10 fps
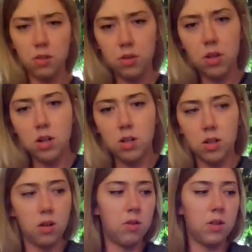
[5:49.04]
do you start
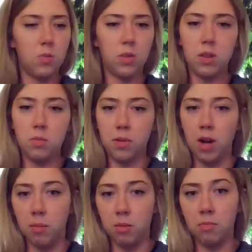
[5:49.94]
to notice what the
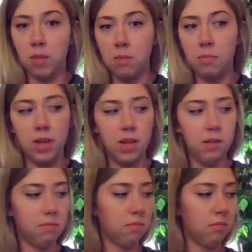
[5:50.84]
problem might be?